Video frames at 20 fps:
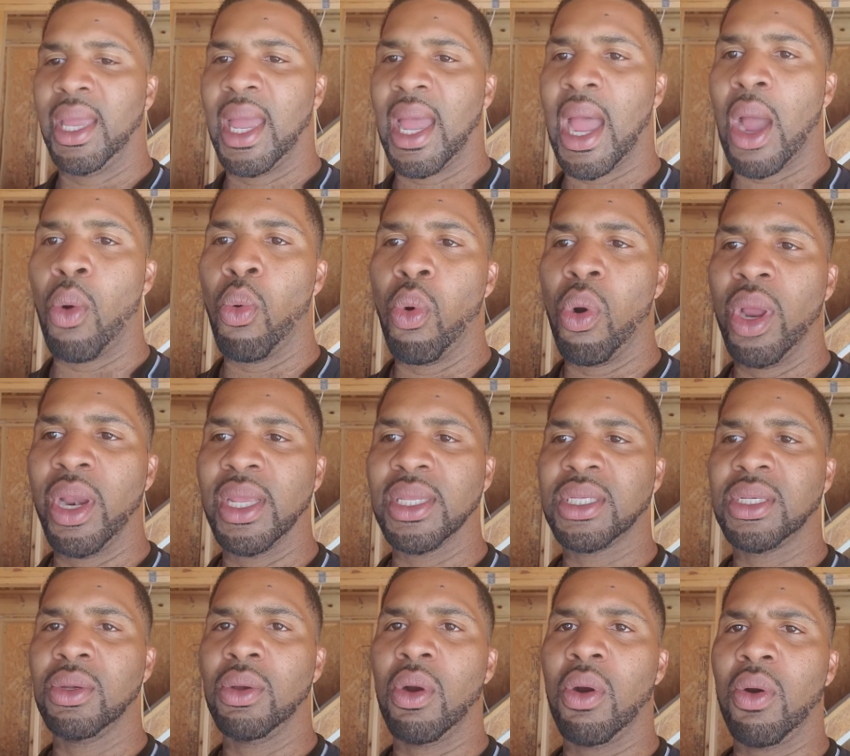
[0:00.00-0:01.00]
wanted
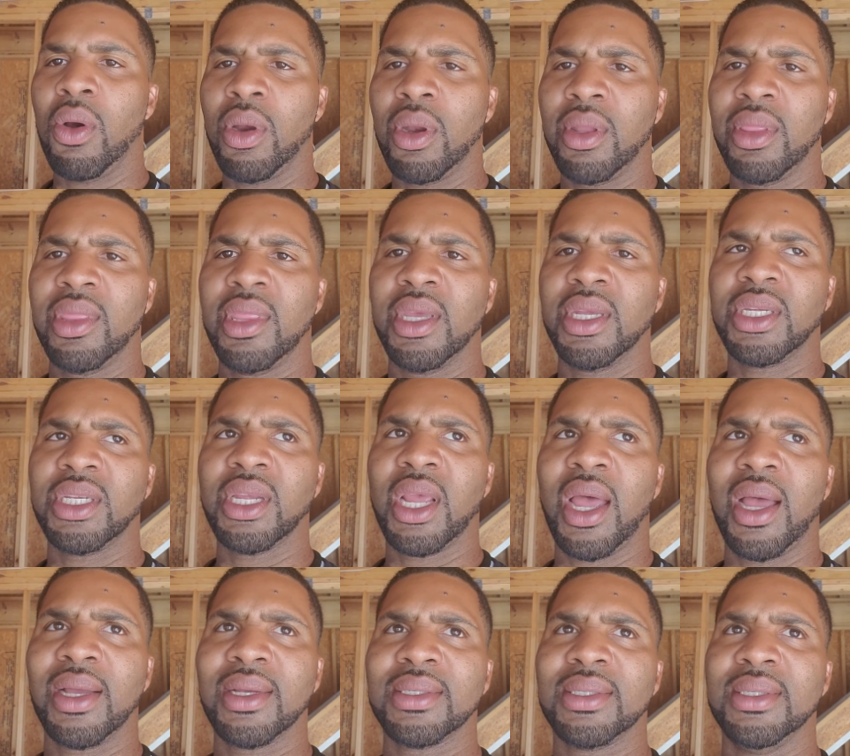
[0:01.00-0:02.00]
to order the
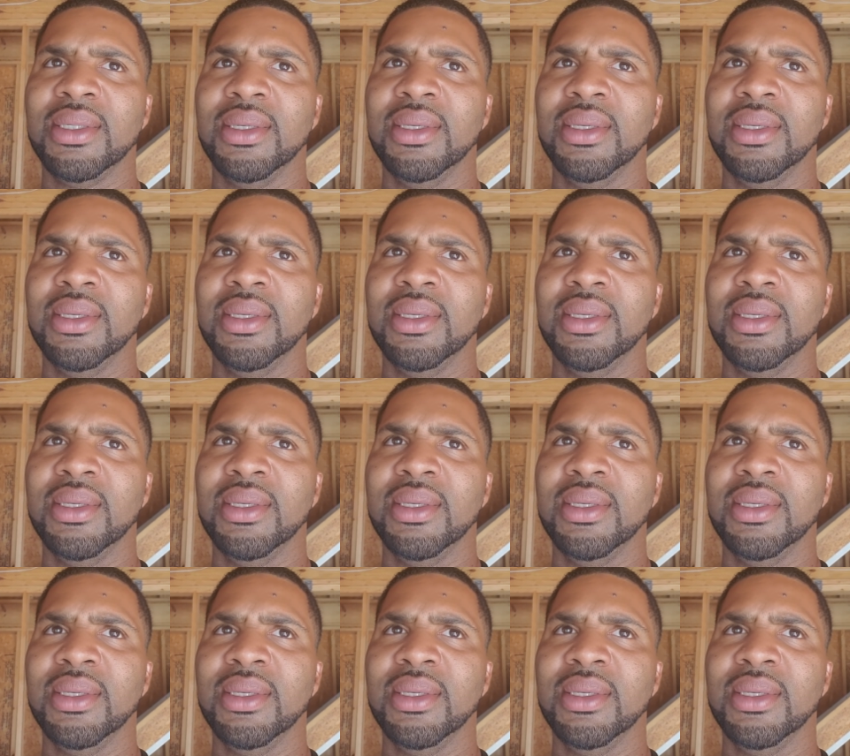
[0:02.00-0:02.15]
shocks.